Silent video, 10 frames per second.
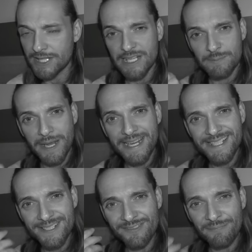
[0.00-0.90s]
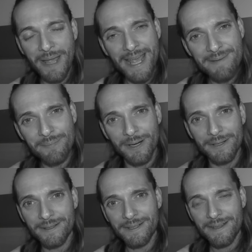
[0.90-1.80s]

these pieces of paper